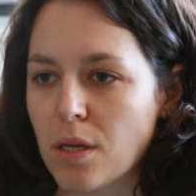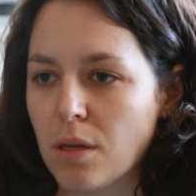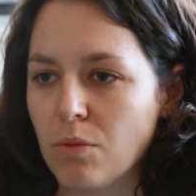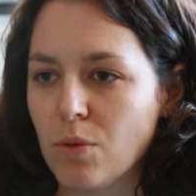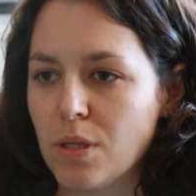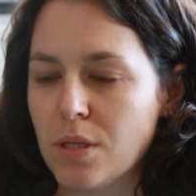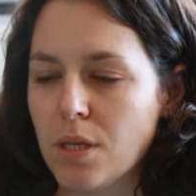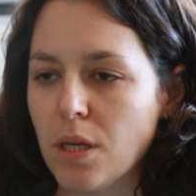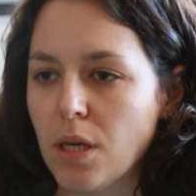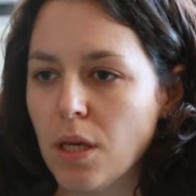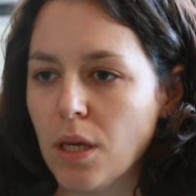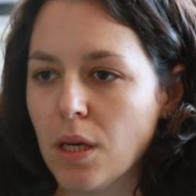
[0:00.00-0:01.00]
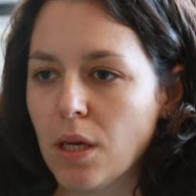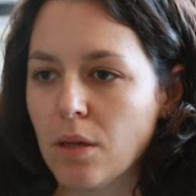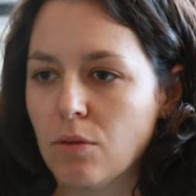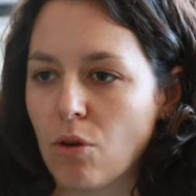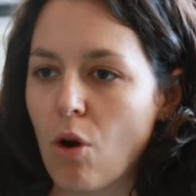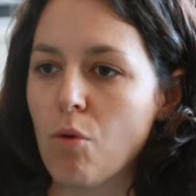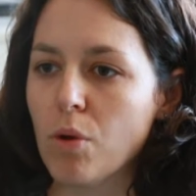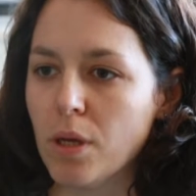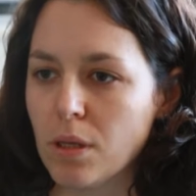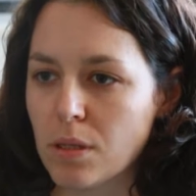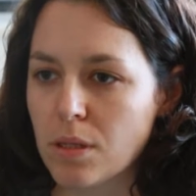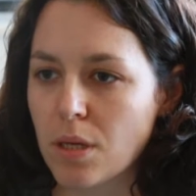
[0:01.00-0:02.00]
and we see
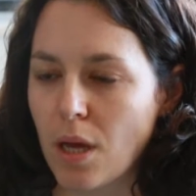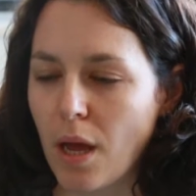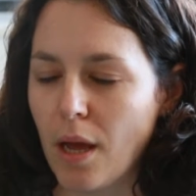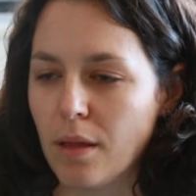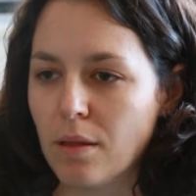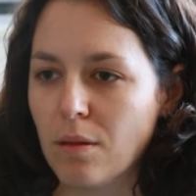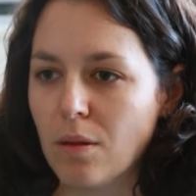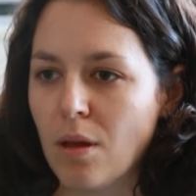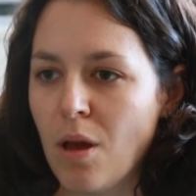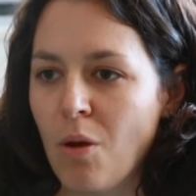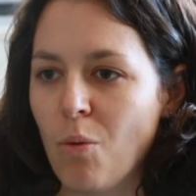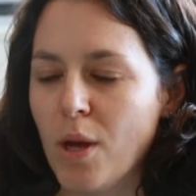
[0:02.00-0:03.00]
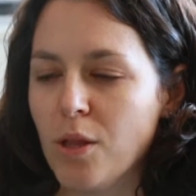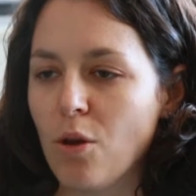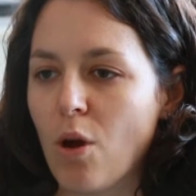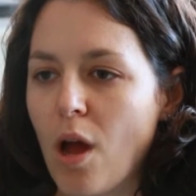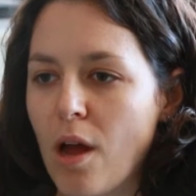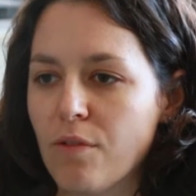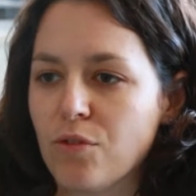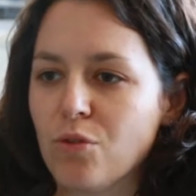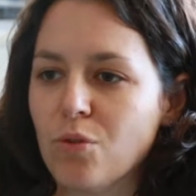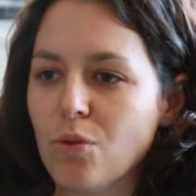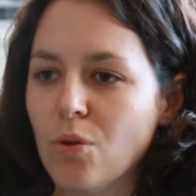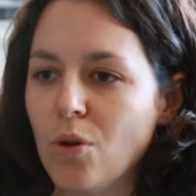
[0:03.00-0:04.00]
drawings, and when you have
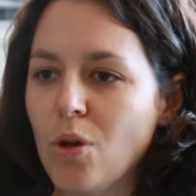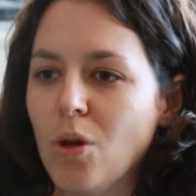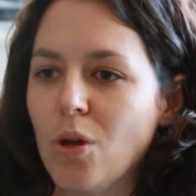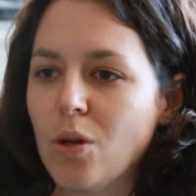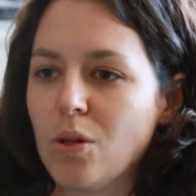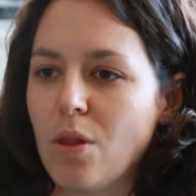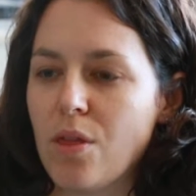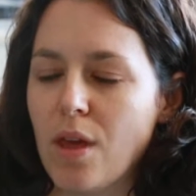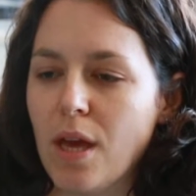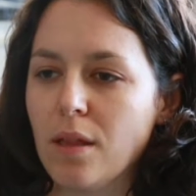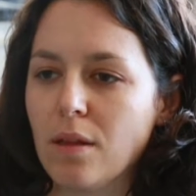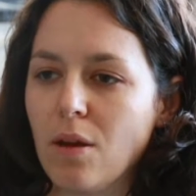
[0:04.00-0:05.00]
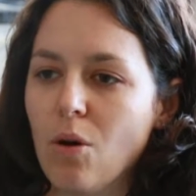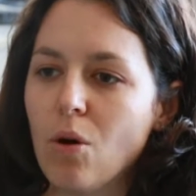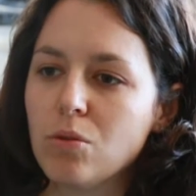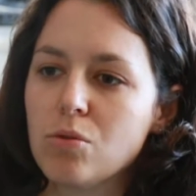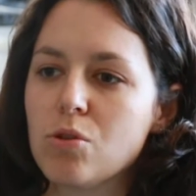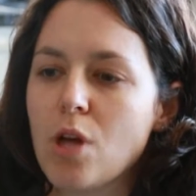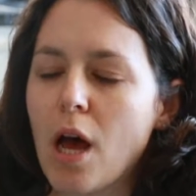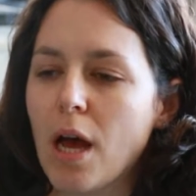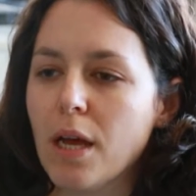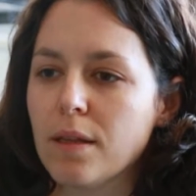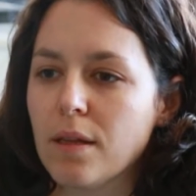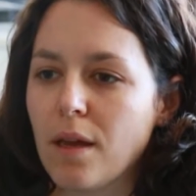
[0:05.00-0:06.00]
to then go to
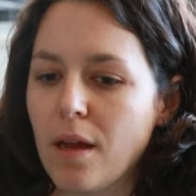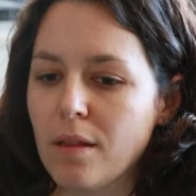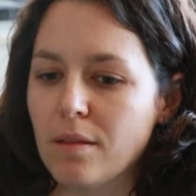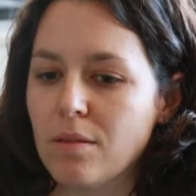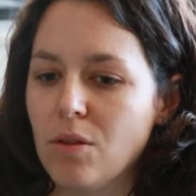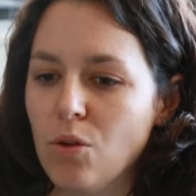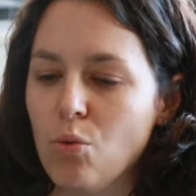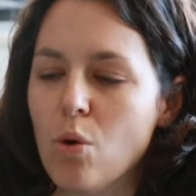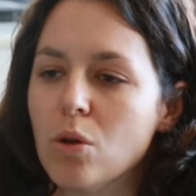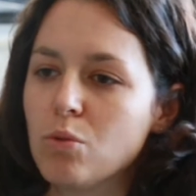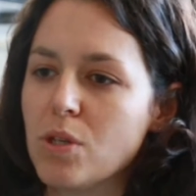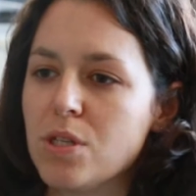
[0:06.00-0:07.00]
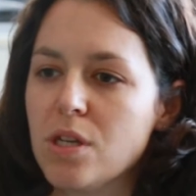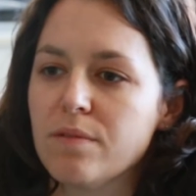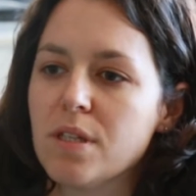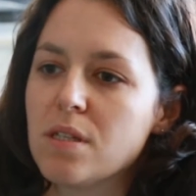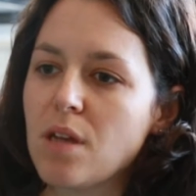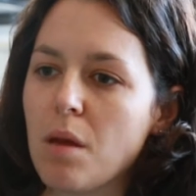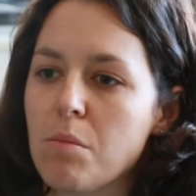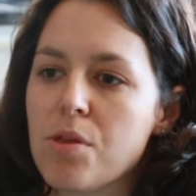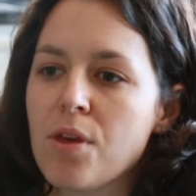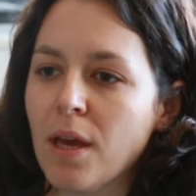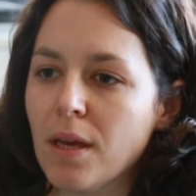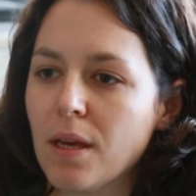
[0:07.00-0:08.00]
site and you want to achieve the same
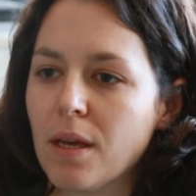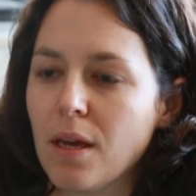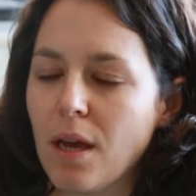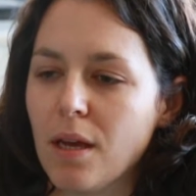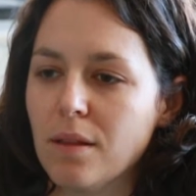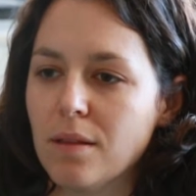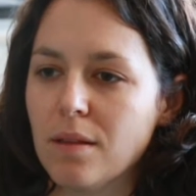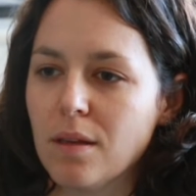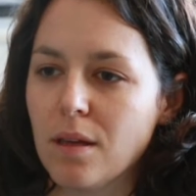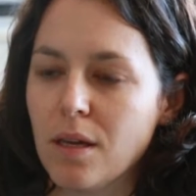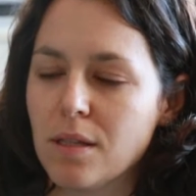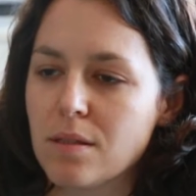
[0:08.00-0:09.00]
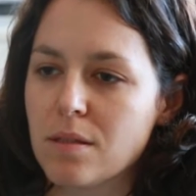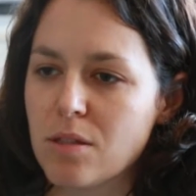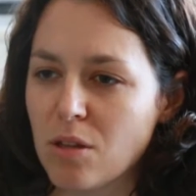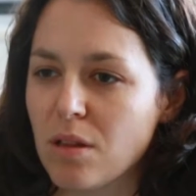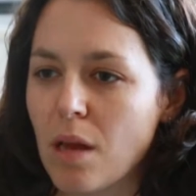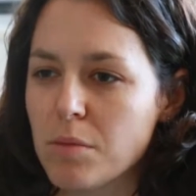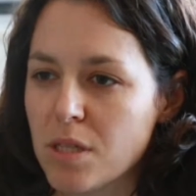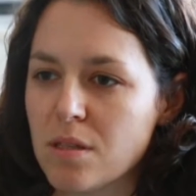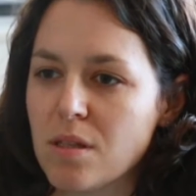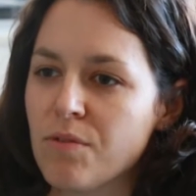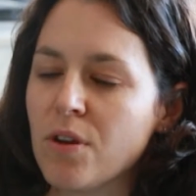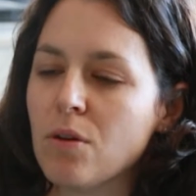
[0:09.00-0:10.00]
thing, and sometimes it's
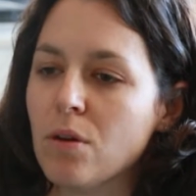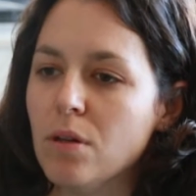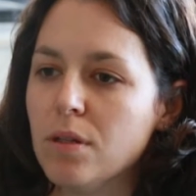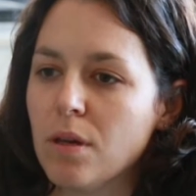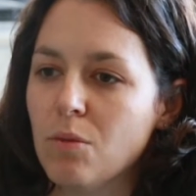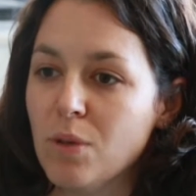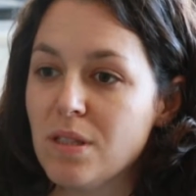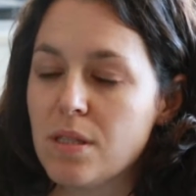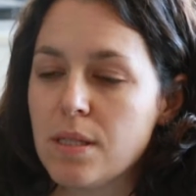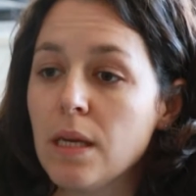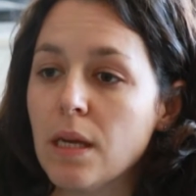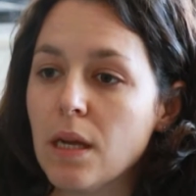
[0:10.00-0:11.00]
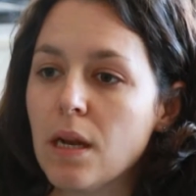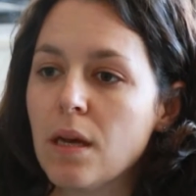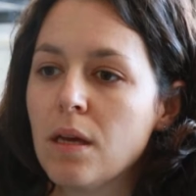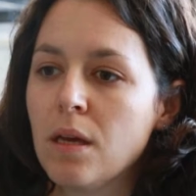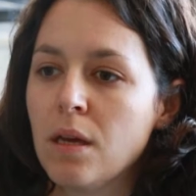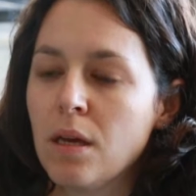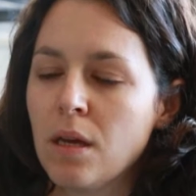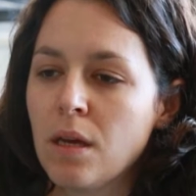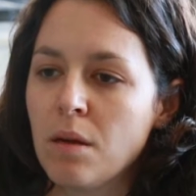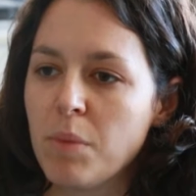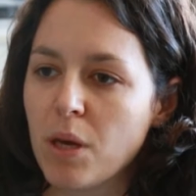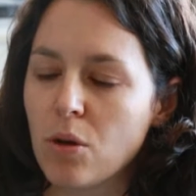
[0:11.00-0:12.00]
difficult. With steel,
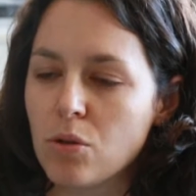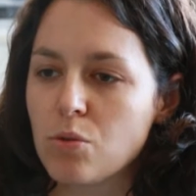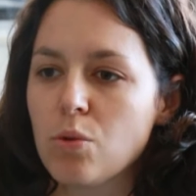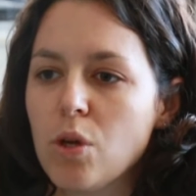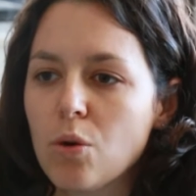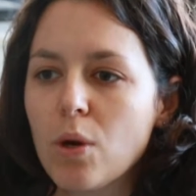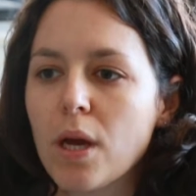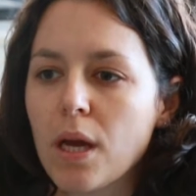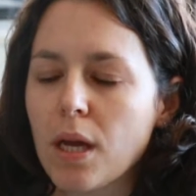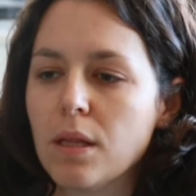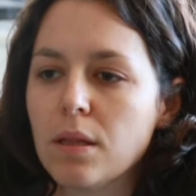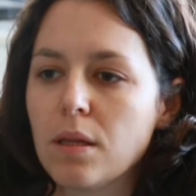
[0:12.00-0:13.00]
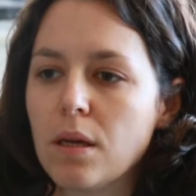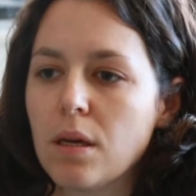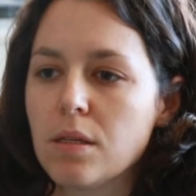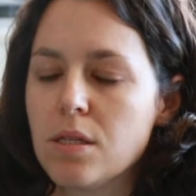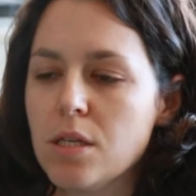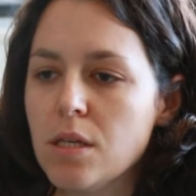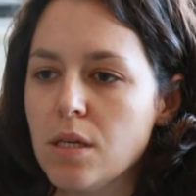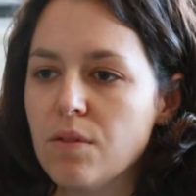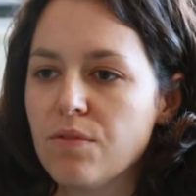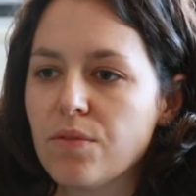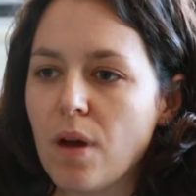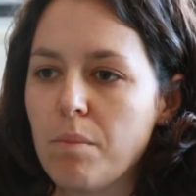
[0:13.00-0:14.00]
because you can
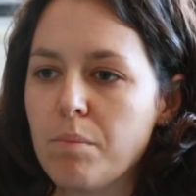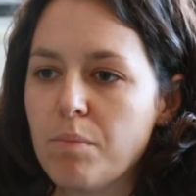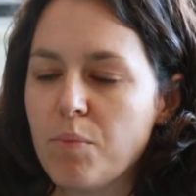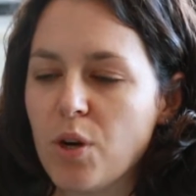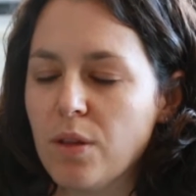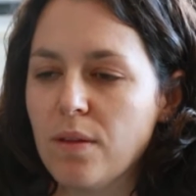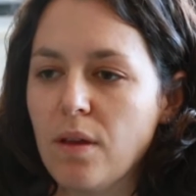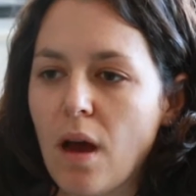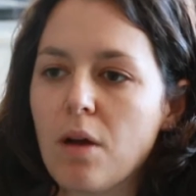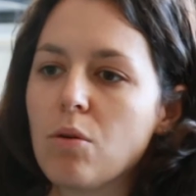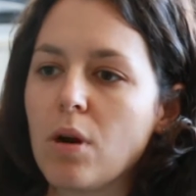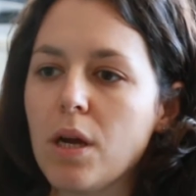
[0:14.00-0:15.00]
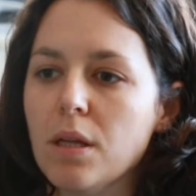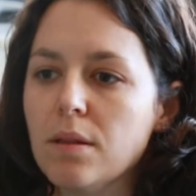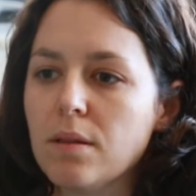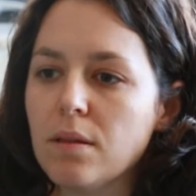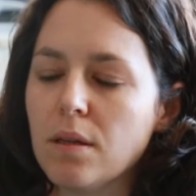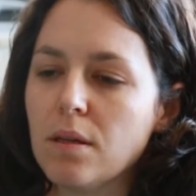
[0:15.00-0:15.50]
achieve a pretty accurate